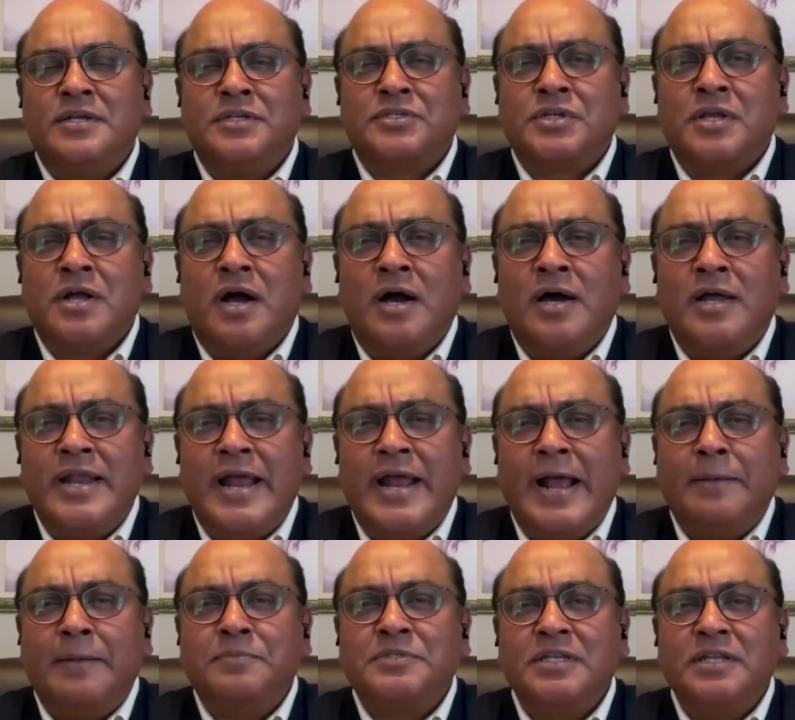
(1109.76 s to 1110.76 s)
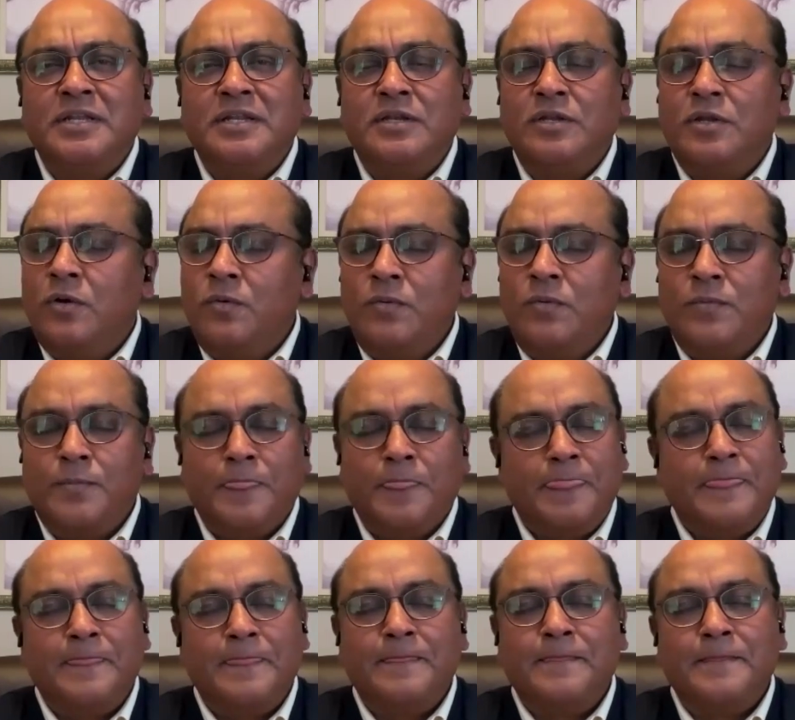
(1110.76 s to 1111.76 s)
Is God absent? No,
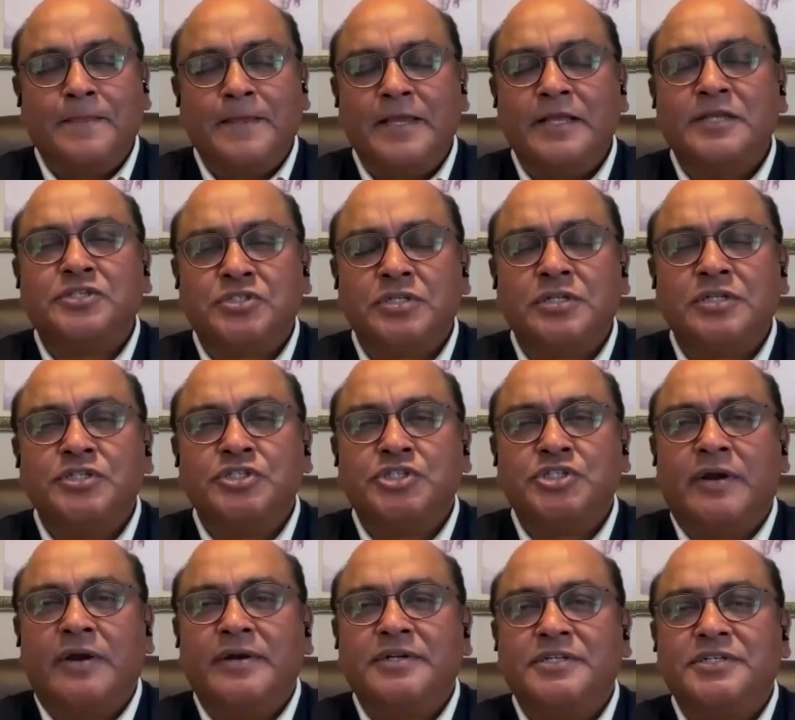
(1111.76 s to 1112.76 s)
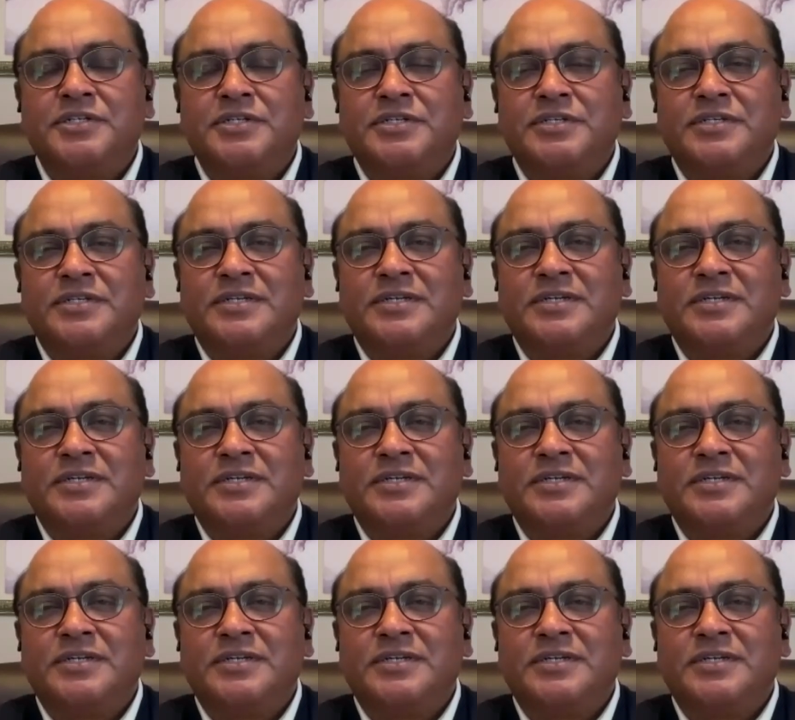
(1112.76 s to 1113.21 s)
He's still in charge.